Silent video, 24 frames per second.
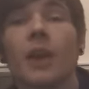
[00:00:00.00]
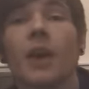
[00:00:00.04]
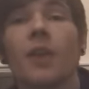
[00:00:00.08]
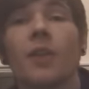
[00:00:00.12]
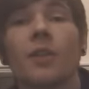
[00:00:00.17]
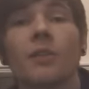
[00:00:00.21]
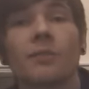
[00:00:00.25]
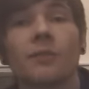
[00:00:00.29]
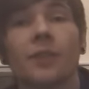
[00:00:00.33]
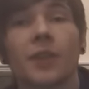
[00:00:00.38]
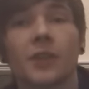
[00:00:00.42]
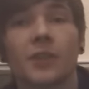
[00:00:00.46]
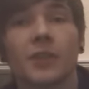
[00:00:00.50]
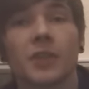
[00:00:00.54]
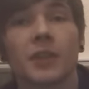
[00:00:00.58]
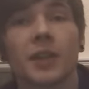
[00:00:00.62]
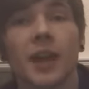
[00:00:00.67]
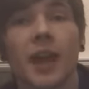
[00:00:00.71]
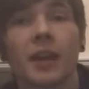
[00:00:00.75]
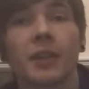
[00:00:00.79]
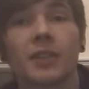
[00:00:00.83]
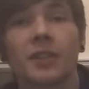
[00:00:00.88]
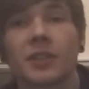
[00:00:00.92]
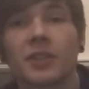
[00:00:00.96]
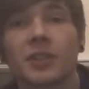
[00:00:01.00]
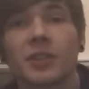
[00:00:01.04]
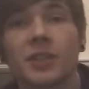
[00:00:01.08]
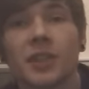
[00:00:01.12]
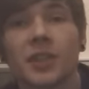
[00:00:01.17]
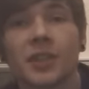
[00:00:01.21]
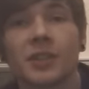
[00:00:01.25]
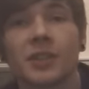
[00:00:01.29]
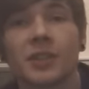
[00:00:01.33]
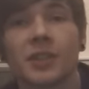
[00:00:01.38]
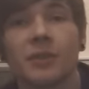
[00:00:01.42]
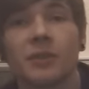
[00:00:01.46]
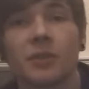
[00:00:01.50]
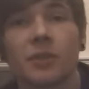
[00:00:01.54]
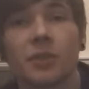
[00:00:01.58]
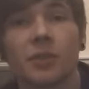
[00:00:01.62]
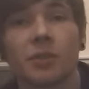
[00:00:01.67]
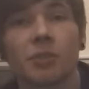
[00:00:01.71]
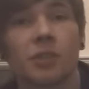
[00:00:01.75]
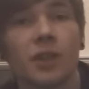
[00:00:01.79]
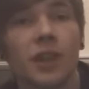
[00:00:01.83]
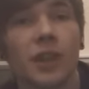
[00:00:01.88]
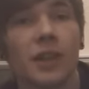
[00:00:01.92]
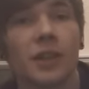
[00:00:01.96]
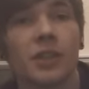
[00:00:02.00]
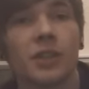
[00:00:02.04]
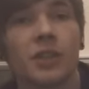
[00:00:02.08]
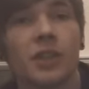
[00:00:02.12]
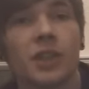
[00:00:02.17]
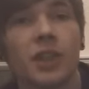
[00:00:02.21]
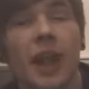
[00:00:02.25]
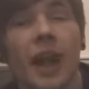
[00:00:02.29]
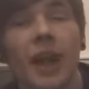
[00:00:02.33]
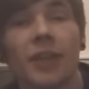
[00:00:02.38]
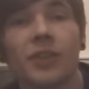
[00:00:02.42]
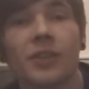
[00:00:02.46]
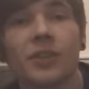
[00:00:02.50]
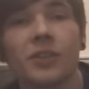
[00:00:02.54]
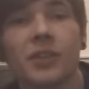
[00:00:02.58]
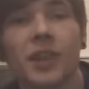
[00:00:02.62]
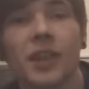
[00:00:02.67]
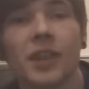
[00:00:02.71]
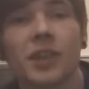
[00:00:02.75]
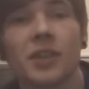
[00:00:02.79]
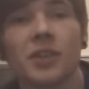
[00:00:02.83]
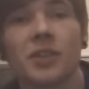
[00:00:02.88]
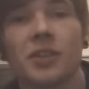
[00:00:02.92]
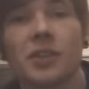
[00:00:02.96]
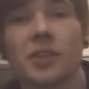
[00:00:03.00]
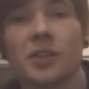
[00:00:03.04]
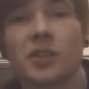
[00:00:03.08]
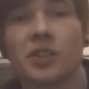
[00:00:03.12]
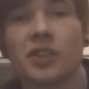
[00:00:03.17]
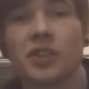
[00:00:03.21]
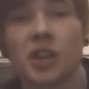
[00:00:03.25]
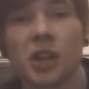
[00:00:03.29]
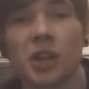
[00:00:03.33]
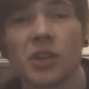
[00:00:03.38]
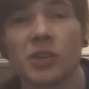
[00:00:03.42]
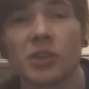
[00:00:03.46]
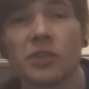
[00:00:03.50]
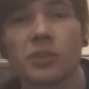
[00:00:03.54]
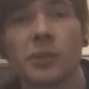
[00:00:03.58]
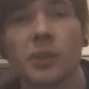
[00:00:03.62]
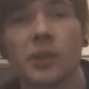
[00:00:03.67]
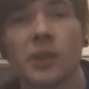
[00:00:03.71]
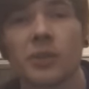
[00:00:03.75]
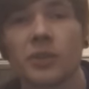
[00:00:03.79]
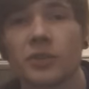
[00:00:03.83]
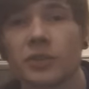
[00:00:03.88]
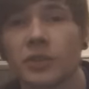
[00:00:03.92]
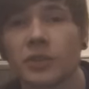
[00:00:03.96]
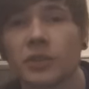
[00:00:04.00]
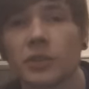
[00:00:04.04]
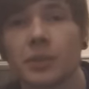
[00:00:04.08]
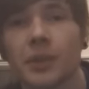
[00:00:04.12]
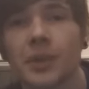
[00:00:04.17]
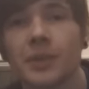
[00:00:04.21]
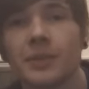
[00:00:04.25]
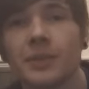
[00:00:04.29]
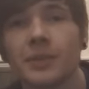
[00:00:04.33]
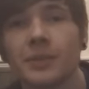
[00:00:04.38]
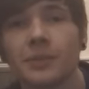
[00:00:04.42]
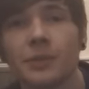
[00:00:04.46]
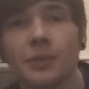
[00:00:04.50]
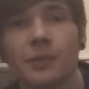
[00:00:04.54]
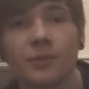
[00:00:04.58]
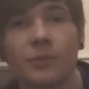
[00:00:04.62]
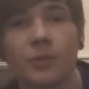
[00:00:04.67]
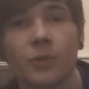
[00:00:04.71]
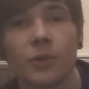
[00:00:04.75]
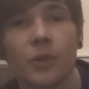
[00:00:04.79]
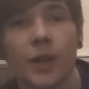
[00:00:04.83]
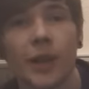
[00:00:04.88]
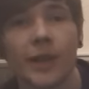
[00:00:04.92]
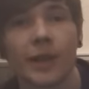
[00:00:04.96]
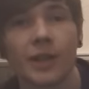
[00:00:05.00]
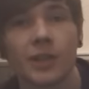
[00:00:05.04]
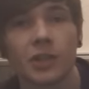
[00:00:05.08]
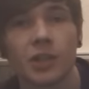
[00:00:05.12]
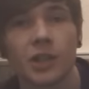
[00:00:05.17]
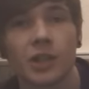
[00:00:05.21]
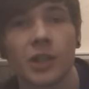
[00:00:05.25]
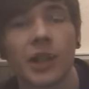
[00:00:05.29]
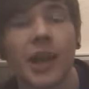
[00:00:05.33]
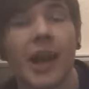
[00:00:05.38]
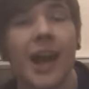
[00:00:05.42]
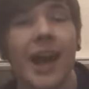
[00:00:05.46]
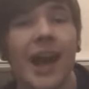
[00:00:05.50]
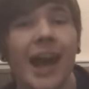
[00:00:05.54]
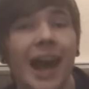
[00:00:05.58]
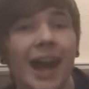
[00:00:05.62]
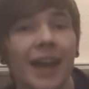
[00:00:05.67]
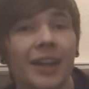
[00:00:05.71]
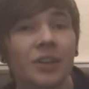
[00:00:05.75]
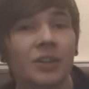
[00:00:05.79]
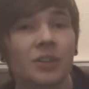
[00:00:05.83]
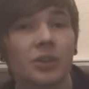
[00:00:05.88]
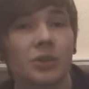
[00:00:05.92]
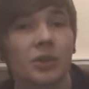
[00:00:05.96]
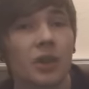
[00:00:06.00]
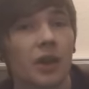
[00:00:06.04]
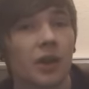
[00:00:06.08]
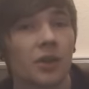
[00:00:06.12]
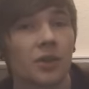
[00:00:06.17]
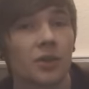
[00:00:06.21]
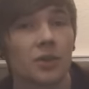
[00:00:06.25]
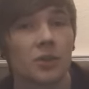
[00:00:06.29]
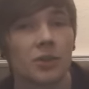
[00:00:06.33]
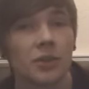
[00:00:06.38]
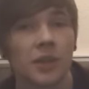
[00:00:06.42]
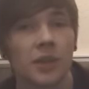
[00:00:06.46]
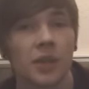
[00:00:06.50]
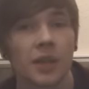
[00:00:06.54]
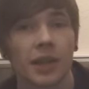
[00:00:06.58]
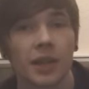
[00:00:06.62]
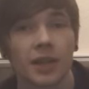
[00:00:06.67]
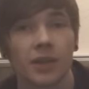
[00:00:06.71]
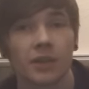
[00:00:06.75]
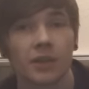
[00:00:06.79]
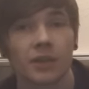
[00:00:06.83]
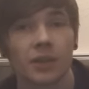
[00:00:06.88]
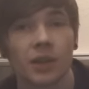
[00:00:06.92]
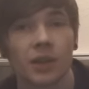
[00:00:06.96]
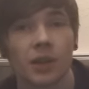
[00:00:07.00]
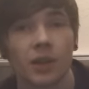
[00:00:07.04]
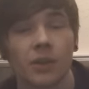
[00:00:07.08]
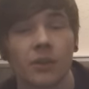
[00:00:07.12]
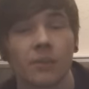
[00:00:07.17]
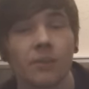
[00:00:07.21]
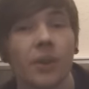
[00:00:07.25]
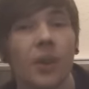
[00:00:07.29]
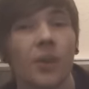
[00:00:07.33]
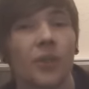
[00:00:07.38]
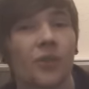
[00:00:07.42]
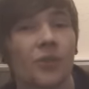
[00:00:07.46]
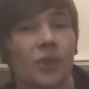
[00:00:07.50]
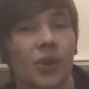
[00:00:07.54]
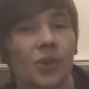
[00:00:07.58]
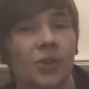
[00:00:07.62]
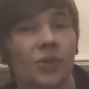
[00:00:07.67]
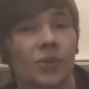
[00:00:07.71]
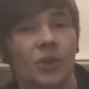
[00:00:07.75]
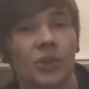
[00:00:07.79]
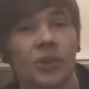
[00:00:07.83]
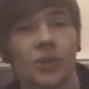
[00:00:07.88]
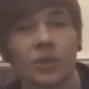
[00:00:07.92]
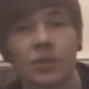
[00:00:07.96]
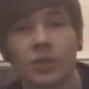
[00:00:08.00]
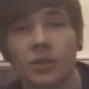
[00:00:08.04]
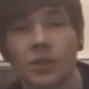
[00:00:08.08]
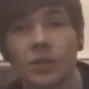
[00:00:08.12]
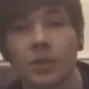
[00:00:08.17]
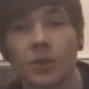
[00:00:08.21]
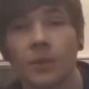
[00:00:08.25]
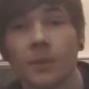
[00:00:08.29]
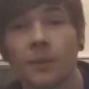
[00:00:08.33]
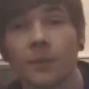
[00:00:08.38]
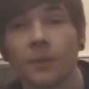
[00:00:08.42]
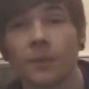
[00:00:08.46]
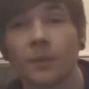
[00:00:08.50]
The first attack does 60 for 3 energy and the second does just 120 for 4 energy, and you can't use it the next turn. Not good at all.